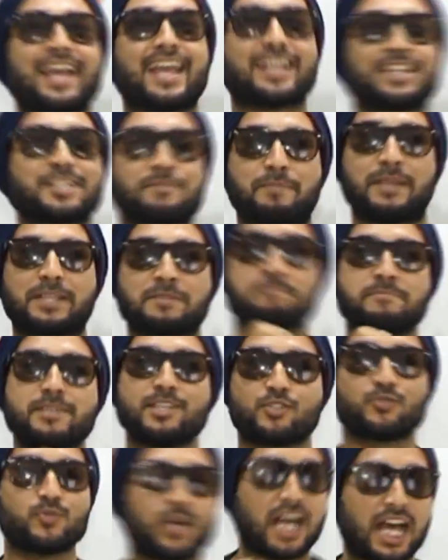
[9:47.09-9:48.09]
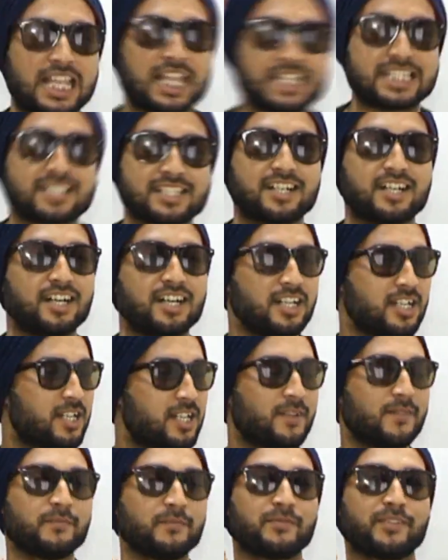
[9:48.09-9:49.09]
expect me to answer
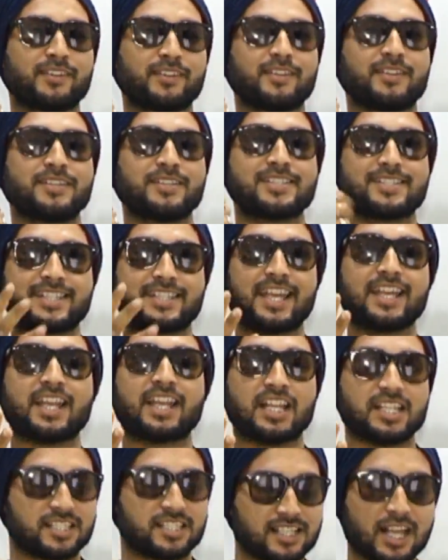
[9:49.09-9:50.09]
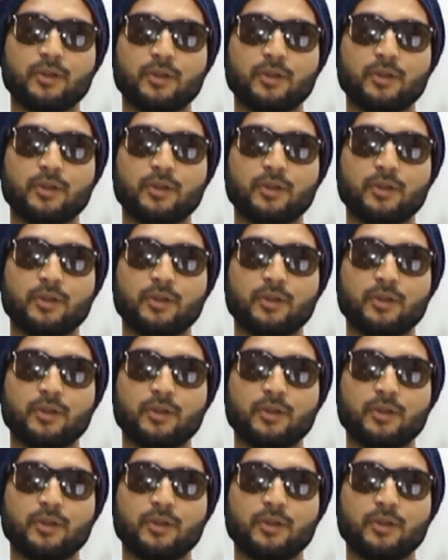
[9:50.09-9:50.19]
sane answers.